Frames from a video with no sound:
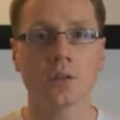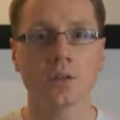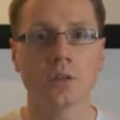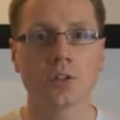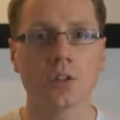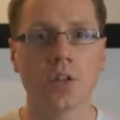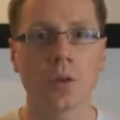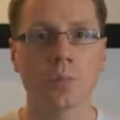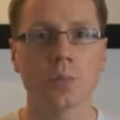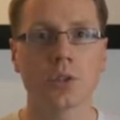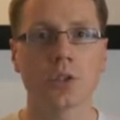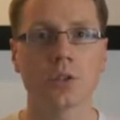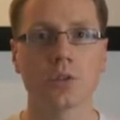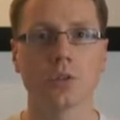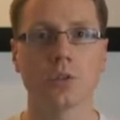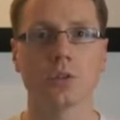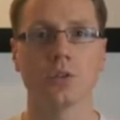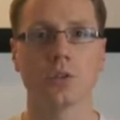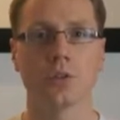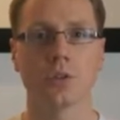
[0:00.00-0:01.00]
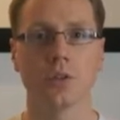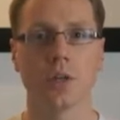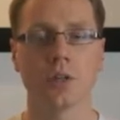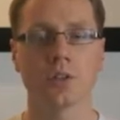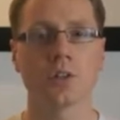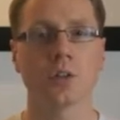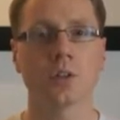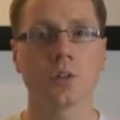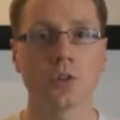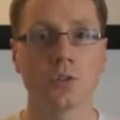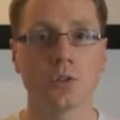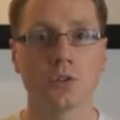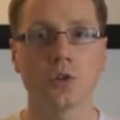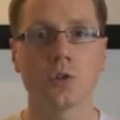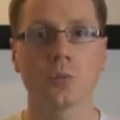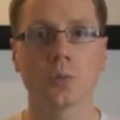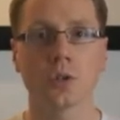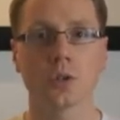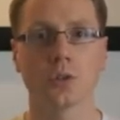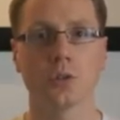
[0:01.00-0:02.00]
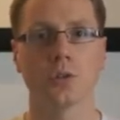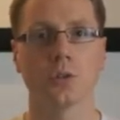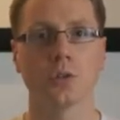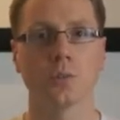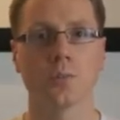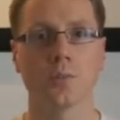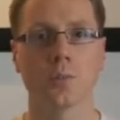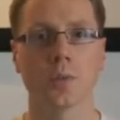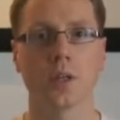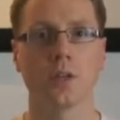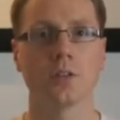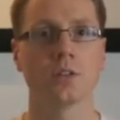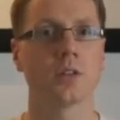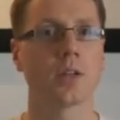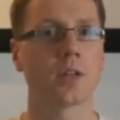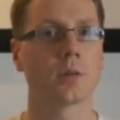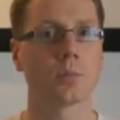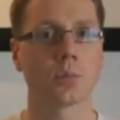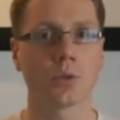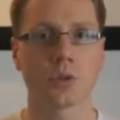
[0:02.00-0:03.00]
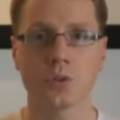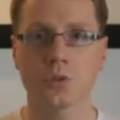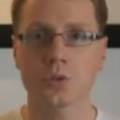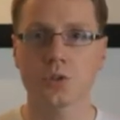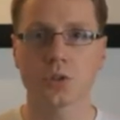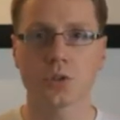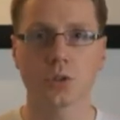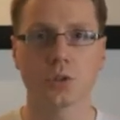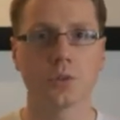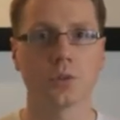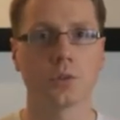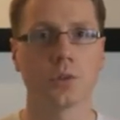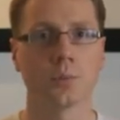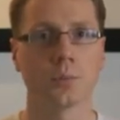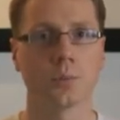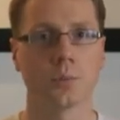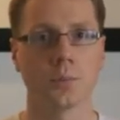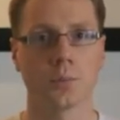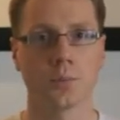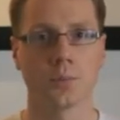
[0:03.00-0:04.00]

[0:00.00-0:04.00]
consumption good. It's not a consumer good. It's not a producer good.